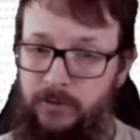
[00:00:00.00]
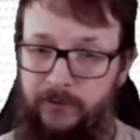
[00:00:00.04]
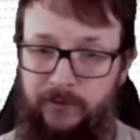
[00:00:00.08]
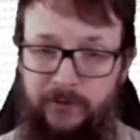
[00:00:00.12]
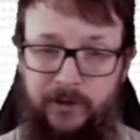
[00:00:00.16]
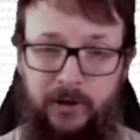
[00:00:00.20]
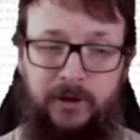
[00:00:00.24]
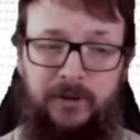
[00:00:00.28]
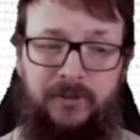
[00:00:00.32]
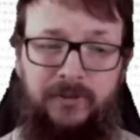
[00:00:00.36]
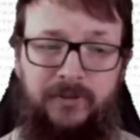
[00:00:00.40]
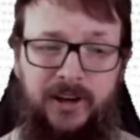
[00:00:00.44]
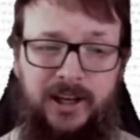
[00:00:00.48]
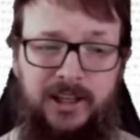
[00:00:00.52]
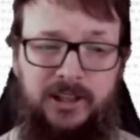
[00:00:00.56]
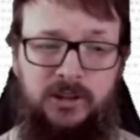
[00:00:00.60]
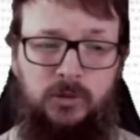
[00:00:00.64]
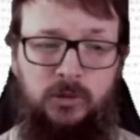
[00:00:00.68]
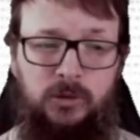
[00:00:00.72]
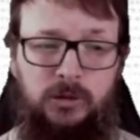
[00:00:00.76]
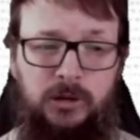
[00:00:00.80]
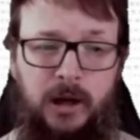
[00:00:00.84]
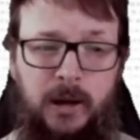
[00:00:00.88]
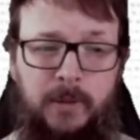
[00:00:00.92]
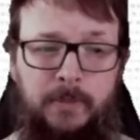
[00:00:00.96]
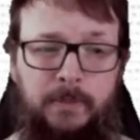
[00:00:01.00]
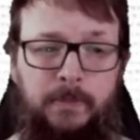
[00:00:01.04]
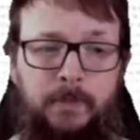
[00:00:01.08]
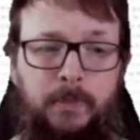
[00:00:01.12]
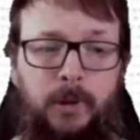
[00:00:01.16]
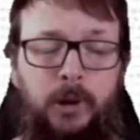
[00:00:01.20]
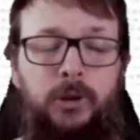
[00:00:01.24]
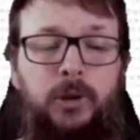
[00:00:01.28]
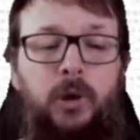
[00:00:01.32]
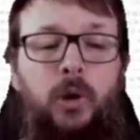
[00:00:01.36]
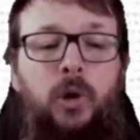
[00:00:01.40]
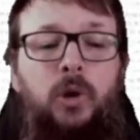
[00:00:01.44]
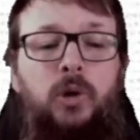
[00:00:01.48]
Very fast to dump,
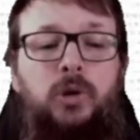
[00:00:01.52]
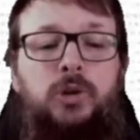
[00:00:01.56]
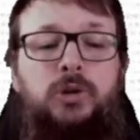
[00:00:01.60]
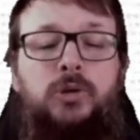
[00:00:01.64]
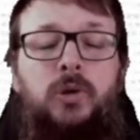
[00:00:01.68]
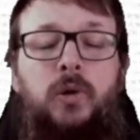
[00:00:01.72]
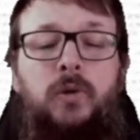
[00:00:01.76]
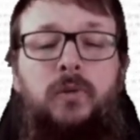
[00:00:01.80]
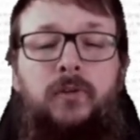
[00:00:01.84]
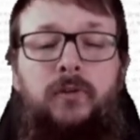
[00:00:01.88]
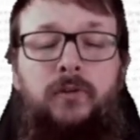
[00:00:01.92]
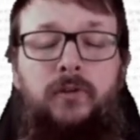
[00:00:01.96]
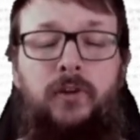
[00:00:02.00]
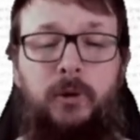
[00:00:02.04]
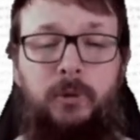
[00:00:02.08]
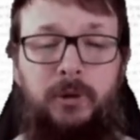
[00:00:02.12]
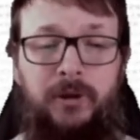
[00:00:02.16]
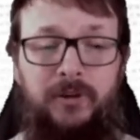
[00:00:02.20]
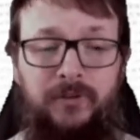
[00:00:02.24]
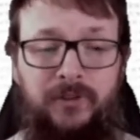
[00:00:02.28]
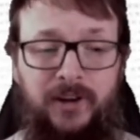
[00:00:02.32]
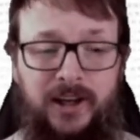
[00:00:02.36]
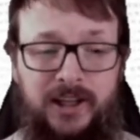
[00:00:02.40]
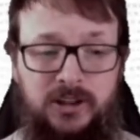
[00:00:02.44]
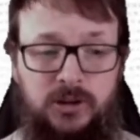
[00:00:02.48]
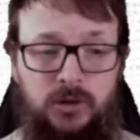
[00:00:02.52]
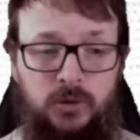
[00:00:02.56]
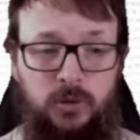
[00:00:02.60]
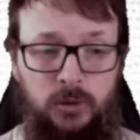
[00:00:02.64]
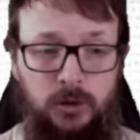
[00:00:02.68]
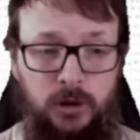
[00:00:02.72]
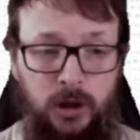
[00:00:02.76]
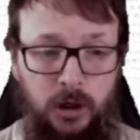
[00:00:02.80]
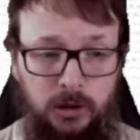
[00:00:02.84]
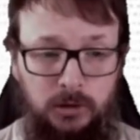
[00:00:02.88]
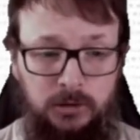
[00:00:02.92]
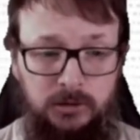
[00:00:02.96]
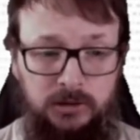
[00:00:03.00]
but also very fast to
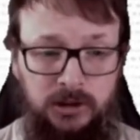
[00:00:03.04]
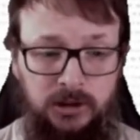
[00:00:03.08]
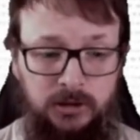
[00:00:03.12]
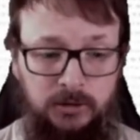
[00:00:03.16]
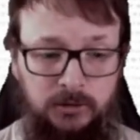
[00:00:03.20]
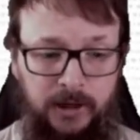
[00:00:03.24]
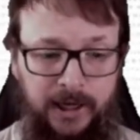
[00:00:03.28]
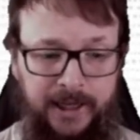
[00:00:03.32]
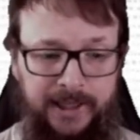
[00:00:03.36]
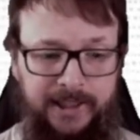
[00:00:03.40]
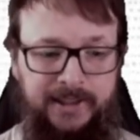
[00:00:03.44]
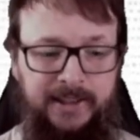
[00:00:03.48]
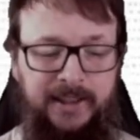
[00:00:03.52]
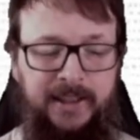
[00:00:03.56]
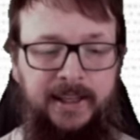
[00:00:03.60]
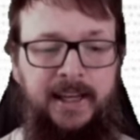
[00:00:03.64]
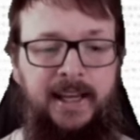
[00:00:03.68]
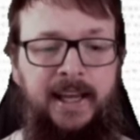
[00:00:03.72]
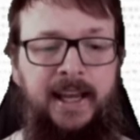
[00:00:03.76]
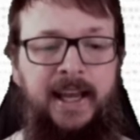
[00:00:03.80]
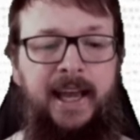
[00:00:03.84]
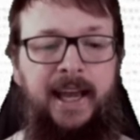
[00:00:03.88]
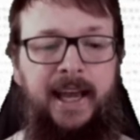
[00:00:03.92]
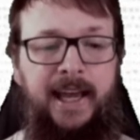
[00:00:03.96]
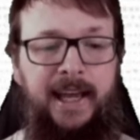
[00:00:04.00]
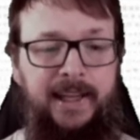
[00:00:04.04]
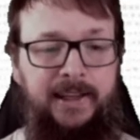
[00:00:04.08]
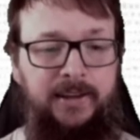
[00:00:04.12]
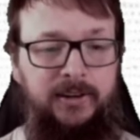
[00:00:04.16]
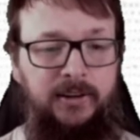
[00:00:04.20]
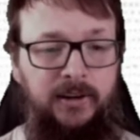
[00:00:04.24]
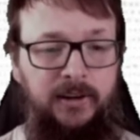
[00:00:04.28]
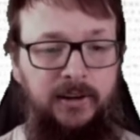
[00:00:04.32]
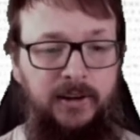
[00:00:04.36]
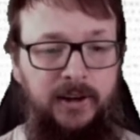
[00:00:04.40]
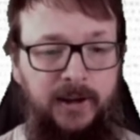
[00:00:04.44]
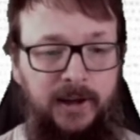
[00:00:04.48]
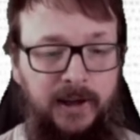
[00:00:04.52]
load, right? And
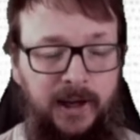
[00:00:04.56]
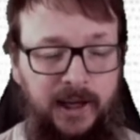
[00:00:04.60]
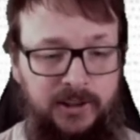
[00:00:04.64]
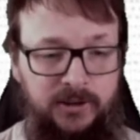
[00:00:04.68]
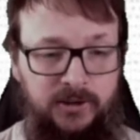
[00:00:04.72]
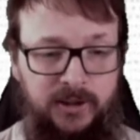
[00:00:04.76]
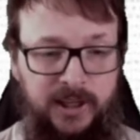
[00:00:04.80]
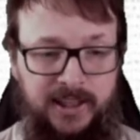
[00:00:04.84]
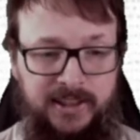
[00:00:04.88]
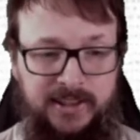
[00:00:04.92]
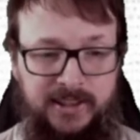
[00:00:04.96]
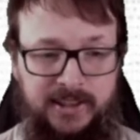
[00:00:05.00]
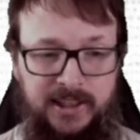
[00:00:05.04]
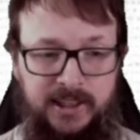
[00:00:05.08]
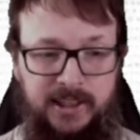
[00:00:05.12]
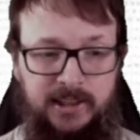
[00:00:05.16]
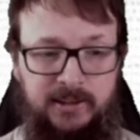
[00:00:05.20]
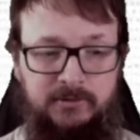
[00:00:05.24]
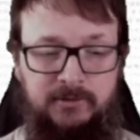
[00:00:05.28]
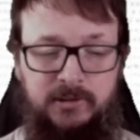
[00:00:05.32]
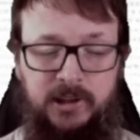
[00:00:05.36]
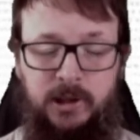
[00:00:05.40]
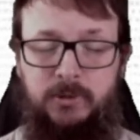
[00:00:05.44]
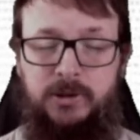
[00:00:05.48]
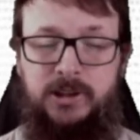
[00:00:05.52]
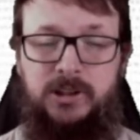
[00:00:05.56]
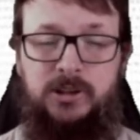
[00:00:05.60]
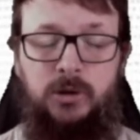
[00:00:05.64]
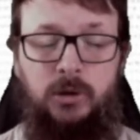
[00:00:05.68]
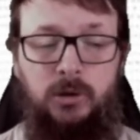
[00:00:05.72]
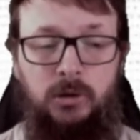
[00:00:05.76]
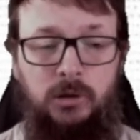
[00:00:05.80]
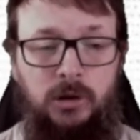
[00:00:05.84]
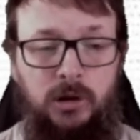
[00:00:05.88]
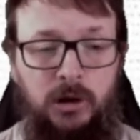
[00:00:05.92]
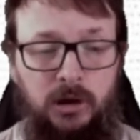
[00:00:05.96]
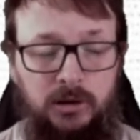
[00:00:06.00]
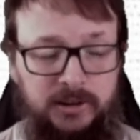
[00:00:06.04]
as you can see, there is
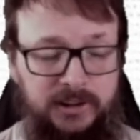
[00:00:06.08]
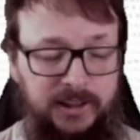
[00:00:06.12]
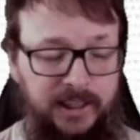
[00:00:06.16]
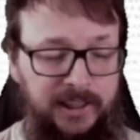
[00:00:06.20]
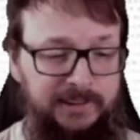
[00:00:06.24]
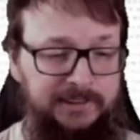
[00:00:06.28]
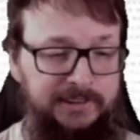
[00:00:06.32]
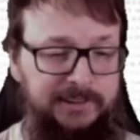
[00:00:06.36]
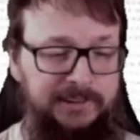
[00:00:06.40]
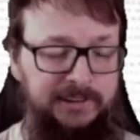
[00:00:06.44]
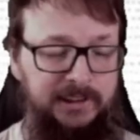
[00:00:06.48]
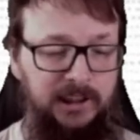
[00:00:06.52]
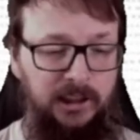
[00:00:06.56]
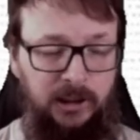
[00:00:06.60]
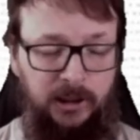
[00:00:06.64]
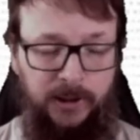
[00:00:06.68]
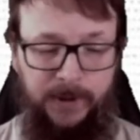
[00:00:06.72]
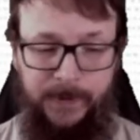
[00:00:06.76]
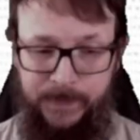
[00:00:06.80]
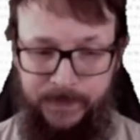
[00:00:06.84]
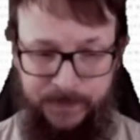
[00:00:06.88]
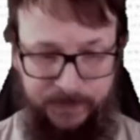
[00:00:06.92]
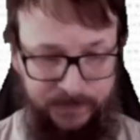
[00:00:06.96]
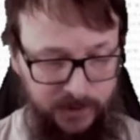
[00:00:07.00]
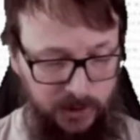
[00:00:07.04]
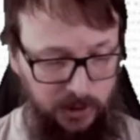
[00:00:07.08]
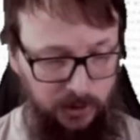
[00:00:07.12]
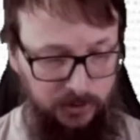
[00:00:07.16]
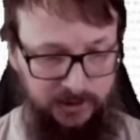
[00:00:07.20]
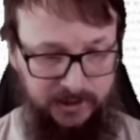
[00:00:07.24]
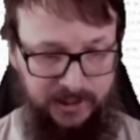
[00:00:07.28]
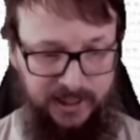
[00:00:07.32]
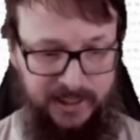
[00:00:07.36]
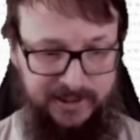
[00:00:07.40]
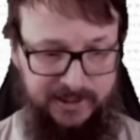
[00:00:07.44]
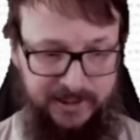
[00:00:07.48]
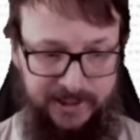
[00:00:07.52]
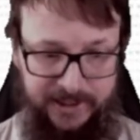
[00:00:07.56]
no
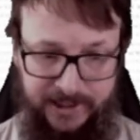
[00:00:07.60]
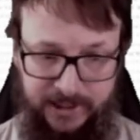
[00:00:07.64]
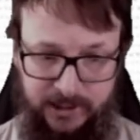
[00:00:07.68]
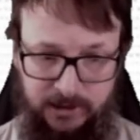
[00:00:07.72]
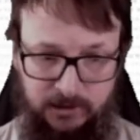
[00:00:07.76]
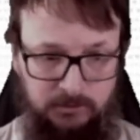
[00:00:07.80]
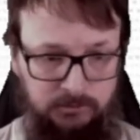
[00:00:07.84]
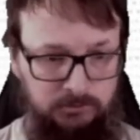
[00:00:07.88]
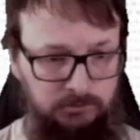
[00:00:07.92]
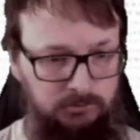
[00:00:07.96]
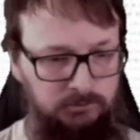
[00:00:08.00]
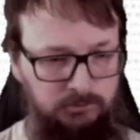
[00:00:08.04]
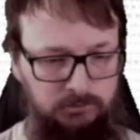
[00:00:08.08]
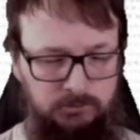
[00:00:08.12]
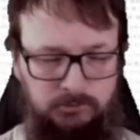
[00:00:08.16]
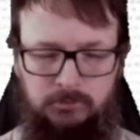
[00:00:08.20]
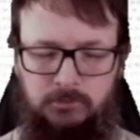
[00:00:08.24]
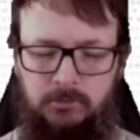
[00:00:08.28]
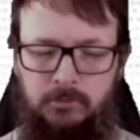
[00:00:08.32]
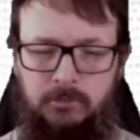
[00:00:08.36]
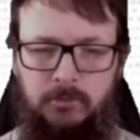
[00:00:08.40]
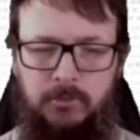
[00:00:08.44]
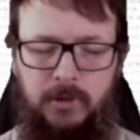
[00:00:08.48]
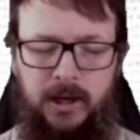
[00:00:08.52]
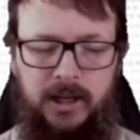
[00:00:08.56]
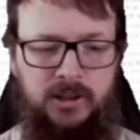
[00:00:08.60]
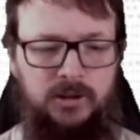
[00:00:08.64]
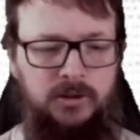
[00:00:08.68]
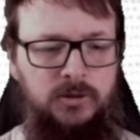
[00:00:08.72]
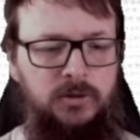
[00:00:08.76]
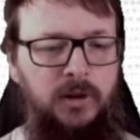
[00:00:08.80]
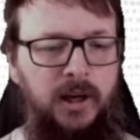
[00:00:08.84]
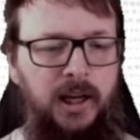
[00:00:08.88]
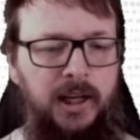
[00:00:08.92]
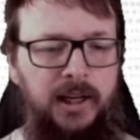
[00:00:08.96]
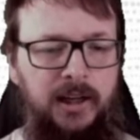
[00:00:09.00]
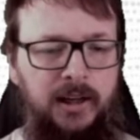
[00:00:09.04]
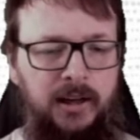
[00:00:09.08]
contest here.
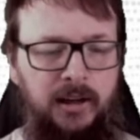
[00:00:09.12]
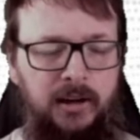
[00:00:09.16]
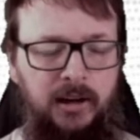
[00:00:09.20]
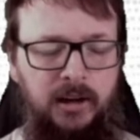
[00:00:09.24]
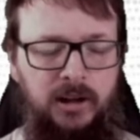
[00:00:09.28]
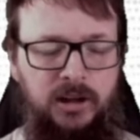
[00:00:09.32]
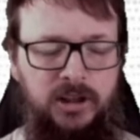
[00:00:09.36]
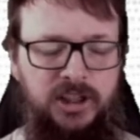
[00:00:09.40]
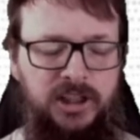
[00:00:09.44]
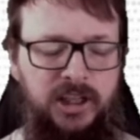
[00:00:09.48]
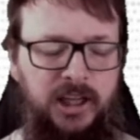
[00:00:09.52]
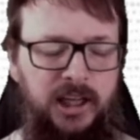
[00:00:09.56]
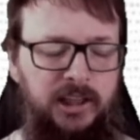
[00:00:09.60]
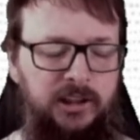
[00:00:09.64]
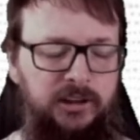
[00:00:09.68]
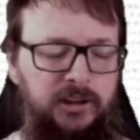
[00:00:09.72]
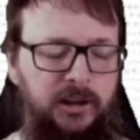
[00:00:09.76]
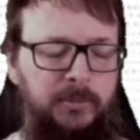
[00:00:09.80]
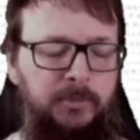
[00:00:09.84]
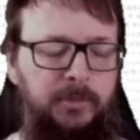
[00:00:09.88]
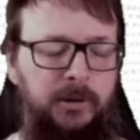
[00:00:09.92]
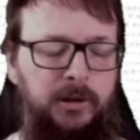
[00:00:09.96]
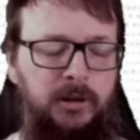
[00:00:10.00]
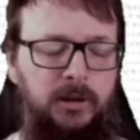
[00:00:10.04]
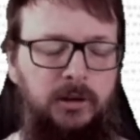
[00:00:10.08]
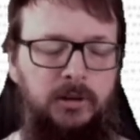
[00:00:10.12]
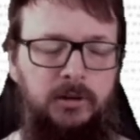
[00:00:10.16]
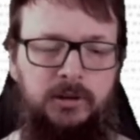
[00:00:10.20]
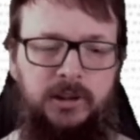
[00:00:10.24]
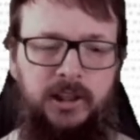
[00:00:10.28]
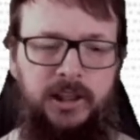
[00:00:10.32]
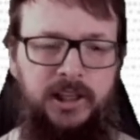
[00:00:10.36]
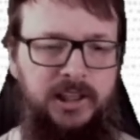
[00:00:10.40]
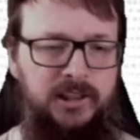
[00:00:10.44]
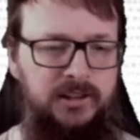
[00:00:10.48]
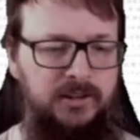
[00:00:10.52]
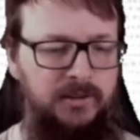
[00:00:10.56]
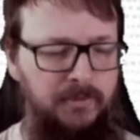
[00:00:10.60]
MySQL shell dump and load.
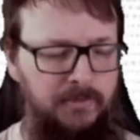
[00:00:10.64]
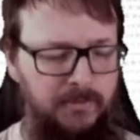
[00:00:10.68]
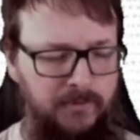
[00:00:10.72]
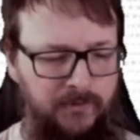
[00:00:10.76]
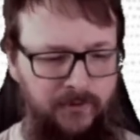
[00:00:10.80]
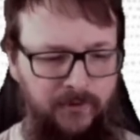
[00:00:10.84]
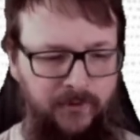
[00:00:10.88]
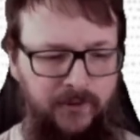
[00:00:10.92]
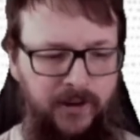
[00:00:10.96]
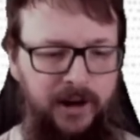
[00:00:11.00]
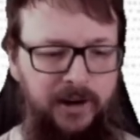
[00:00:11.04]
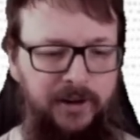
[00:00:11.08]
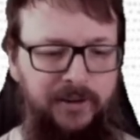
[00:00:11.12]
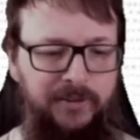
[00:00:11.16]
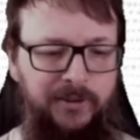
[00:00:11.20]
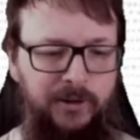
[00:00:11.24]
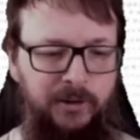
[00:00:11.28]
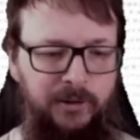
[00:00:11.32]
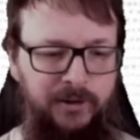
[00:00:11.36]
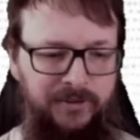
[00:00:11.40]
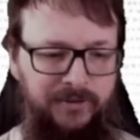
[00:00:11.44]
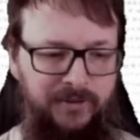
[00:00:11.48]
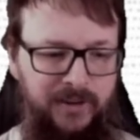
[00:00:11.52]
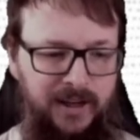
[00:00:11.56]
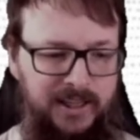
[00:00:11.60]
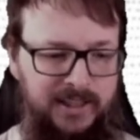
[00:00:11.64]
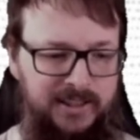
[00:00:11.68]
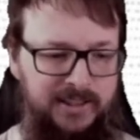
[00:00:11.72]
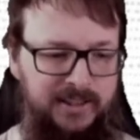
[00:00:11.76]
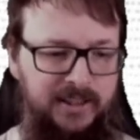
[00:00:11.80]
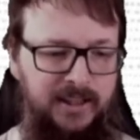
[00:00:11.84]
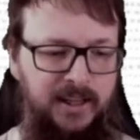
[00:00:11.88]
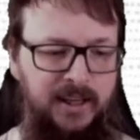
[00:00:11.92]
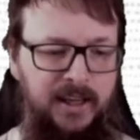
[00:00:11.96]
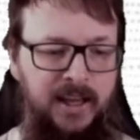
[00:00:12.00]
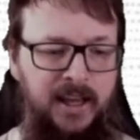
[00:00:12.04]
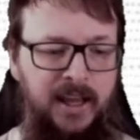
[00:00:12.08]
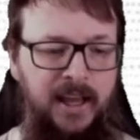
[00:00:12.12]
It's very, very
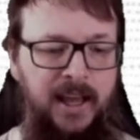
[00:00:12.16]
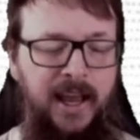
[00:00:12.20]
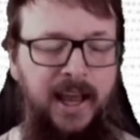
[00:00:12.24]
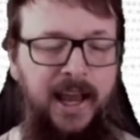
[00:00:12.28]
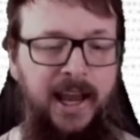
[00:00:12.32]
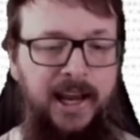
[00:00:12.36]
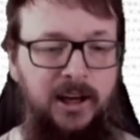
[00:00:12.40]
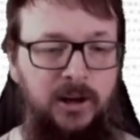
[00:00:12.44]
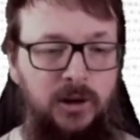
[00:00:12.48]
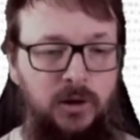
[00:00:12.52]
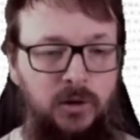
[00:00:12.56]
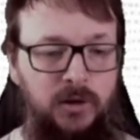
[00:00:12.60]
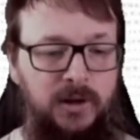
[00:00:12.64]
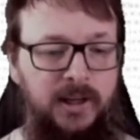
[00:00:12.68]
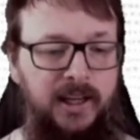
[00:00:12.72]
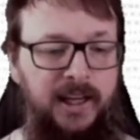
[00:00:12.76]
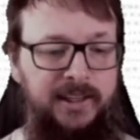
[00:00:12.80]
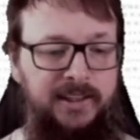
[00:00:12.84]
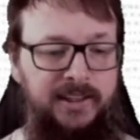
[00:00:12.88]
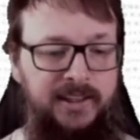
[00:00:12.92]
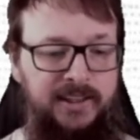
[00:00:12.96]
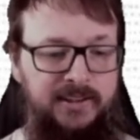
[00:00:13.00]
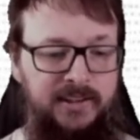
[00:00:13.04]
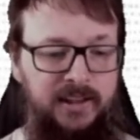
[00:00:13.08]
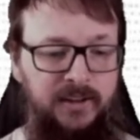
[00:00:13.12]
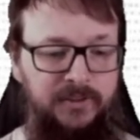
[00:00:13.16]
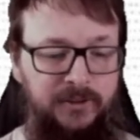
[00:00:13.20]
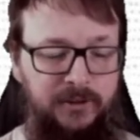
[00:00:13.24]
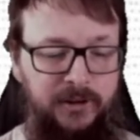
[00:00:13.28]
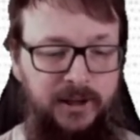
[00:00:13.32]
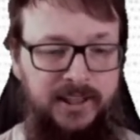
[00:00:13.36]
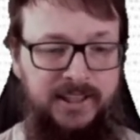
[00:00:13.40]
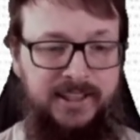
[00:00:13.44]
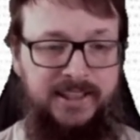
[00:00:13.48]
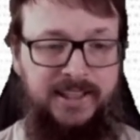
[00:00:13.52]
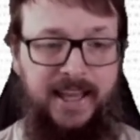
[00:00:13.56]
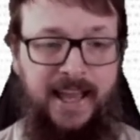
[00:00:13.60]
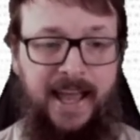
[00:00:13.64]
fast. And look at this
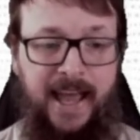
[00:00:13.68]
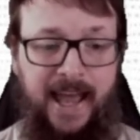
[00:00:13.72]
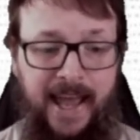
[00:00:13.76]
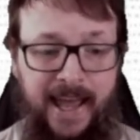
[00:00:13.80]
difference.